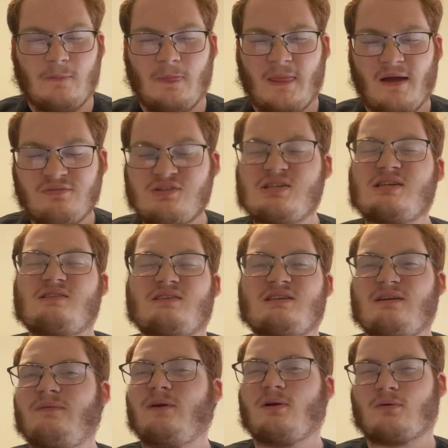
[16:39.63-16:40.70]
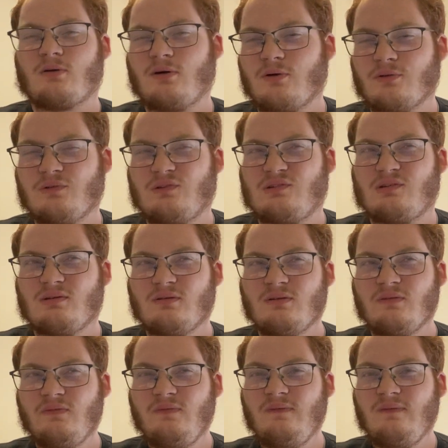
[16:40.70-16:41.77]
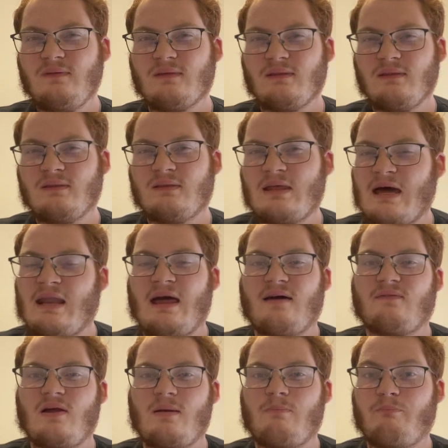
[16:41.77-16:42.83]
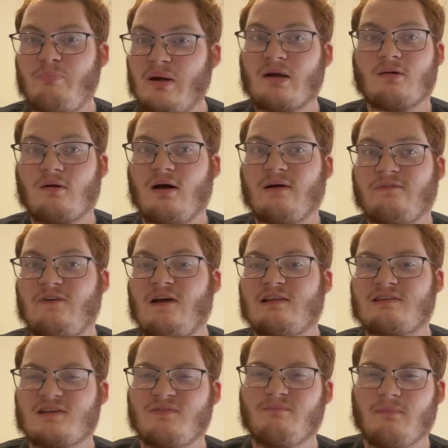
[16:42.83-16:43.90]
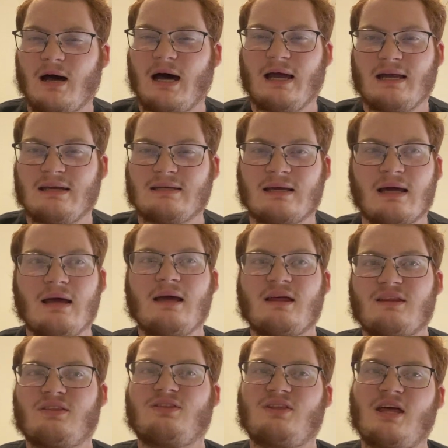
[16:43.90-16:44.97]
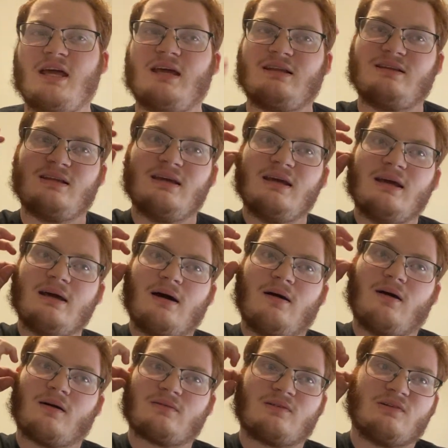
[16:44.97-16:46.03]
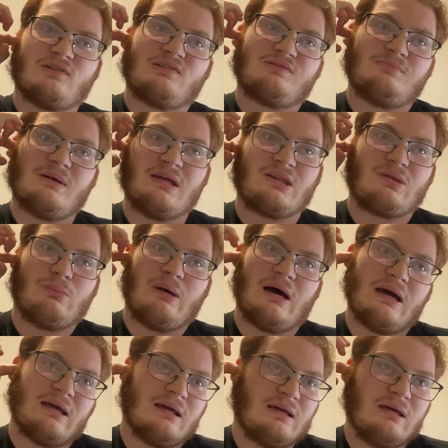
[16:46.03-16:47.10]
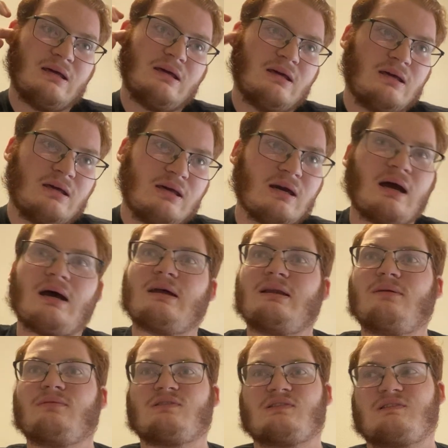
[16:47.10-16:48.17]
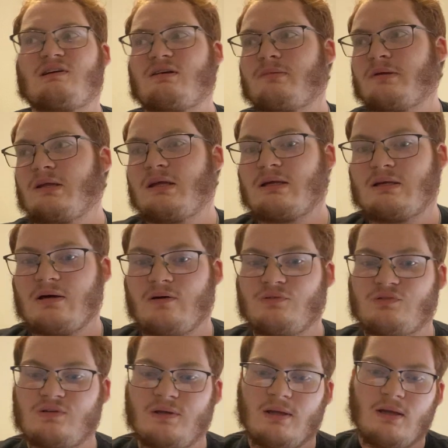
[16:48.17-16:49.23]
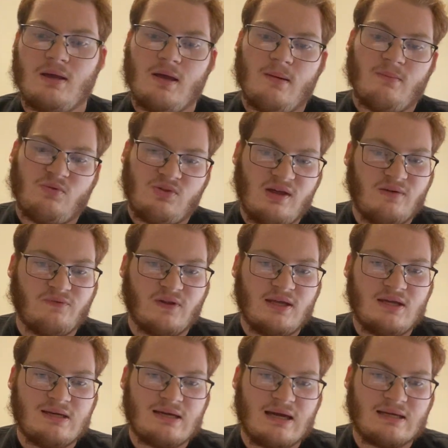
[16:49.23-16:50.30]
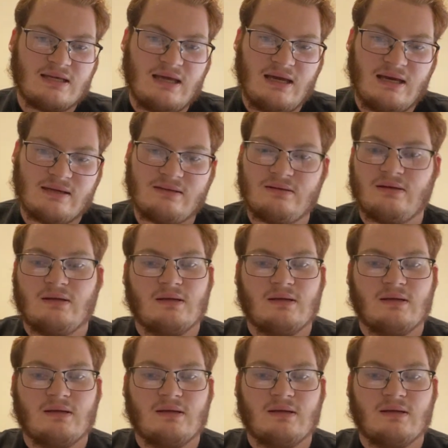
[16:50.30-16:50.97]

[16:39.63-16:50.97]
I've seen seven-year-olds that have a better offensive mind than Arthur Smith. My God, he was a terrible head coach. Thankfully, he got canned.